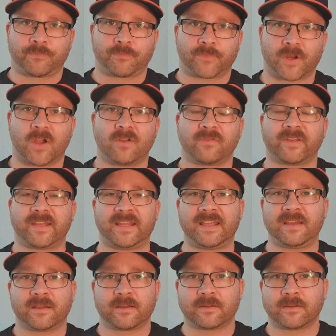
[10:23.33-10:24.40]
over
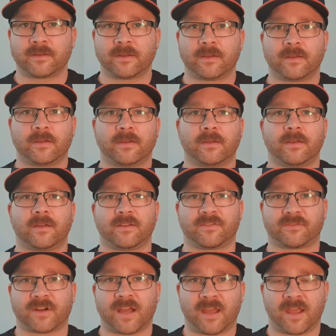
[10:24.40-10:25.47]
here in
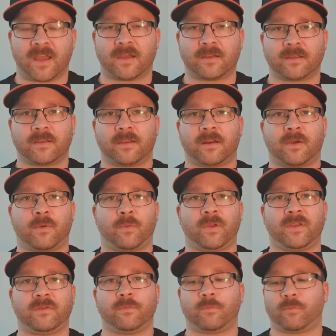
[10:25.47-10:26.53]
Australia,
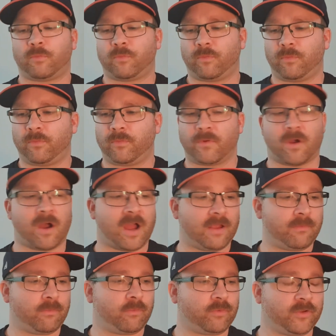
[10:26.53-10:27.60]
I
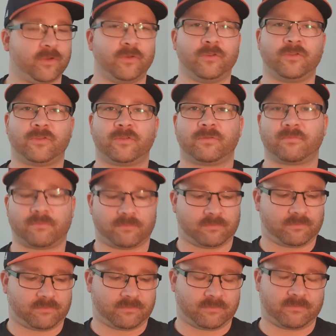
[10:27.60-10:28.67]
use
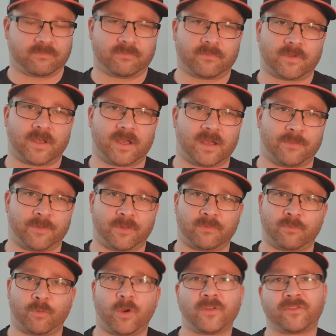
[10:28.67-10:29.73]

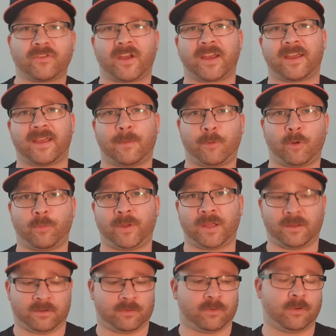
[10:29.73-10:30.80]
words like MLB
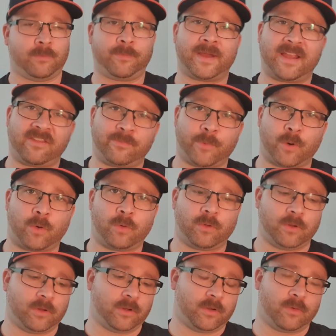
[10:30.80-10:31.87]
or baseball,
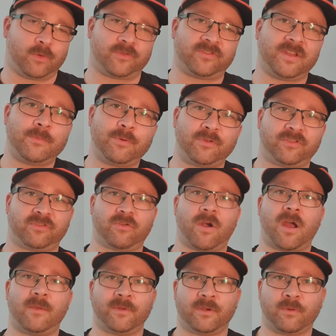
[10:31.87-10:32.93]
or simple
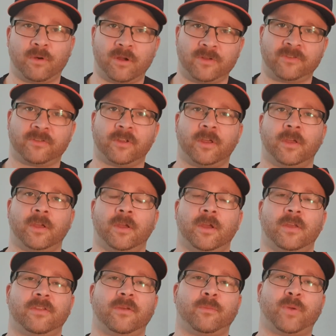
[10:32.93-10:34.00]
describing words
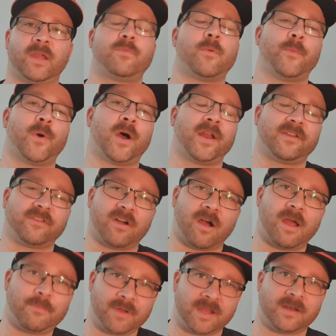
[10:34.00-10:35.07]
that people might
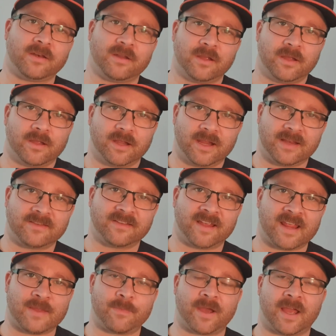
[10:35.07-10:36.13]
type into
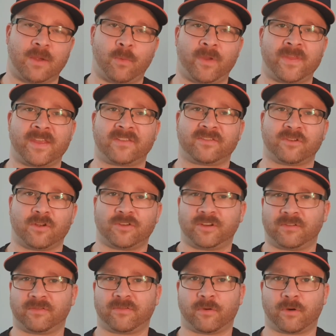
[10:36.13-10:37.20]
eBay when they're searching
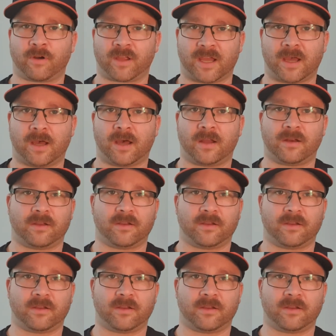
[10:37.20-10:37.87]
for a card.